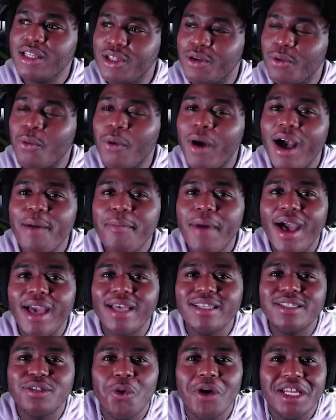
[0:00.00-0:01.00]
Why am I
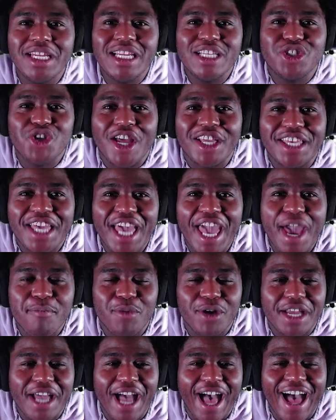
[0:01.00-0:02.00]
doing this on
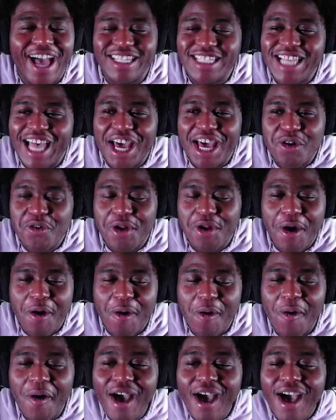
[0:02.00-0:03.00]
camera, guys? I don't
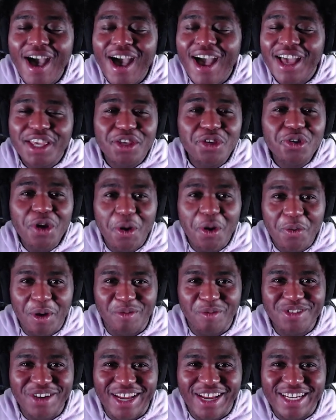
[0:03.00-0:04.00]
know. You know what I'm
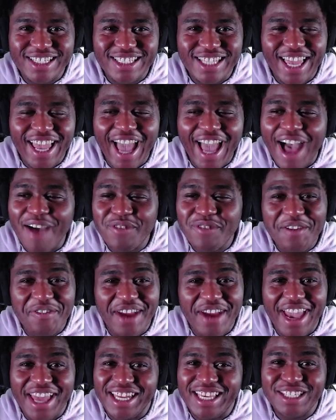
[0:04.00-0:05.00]
trying to say. I've never
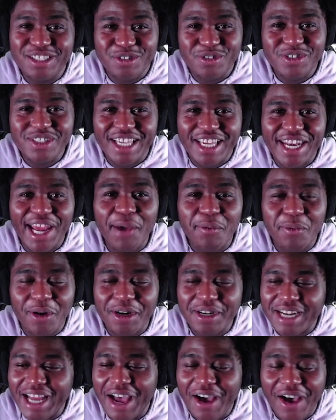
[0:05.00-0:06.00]
had an issue saying that
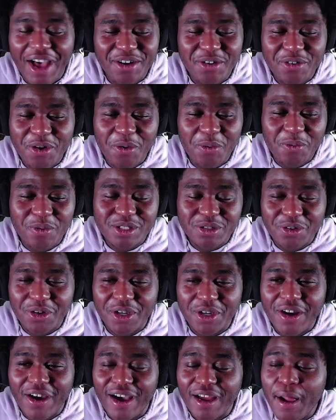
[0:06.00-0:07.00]
word now. I don't know what's going
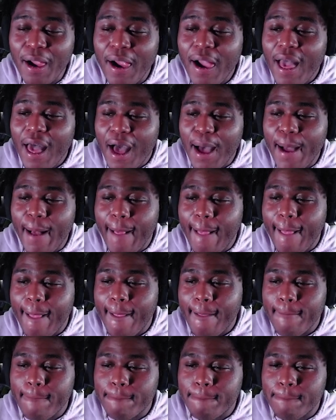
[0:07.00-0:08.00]
on.
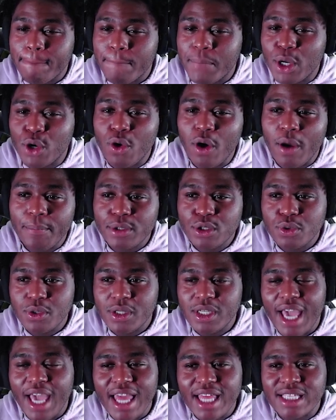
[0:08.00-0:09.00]
But going between
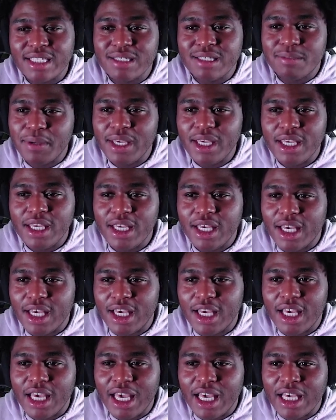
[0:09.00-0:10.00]
that and speed
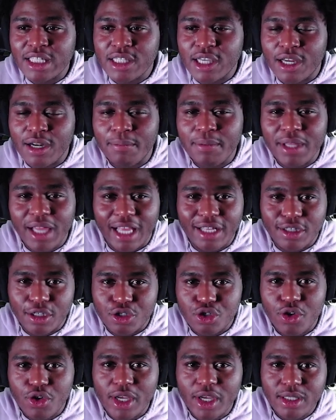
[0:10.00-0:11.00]
is going to be like the
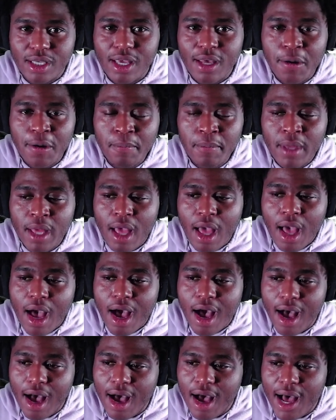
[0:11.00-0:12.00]
trick to him.
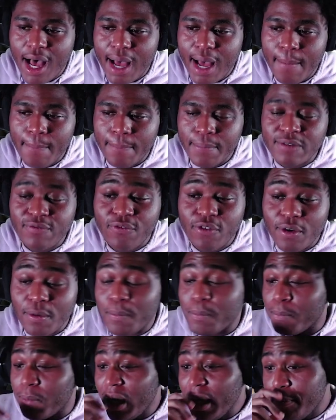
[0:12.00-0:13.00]
But for
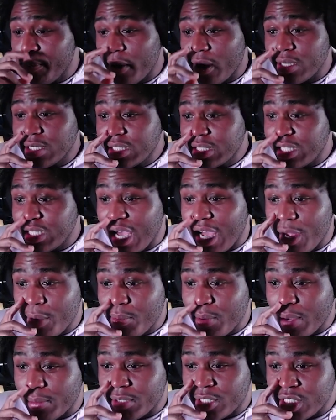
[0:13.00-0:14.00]
me personally, I'll
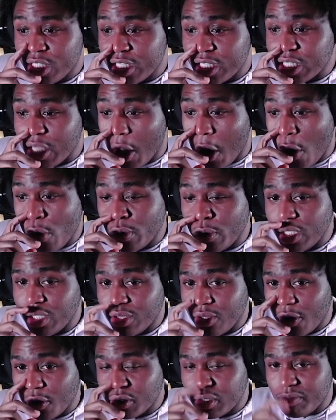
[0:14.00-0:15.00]
probably just only
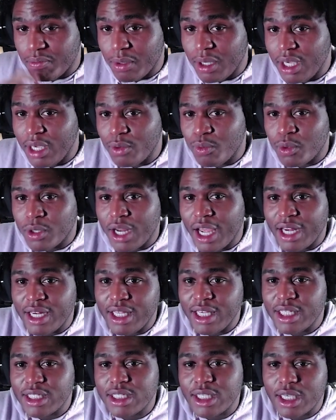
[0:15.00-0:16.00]
throw speed when I
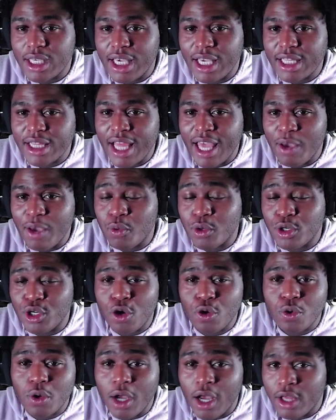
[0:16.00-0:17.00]
need to get, like, when
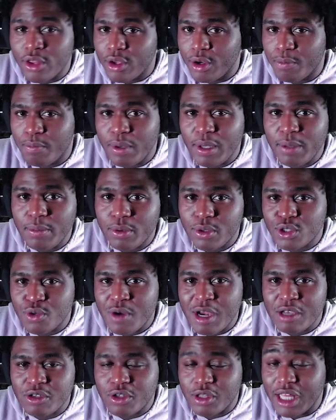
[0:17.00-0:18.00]
no other people is
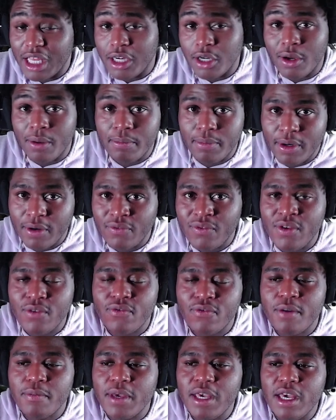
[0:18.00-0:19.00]
around so they don't benefit
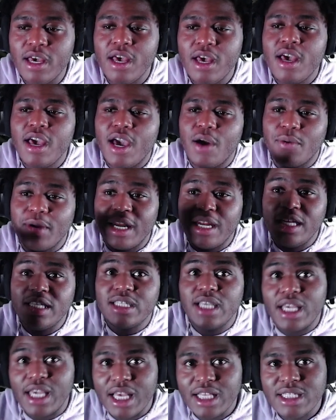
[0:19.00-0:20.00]
from it, and when I need to
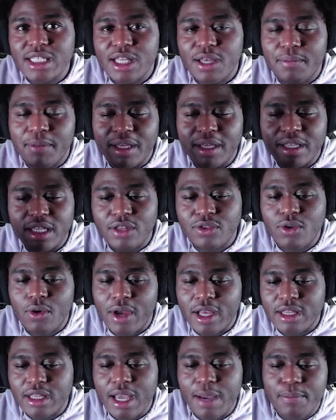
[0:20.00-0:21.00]
get to them, and then throw
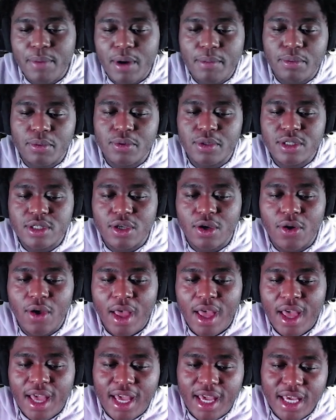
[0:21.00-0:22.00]
out that purple one. So
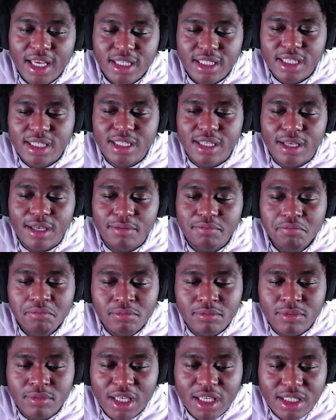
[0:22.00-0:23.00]
his is
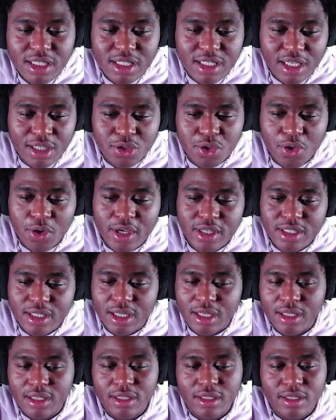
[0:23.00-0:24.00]
interesting.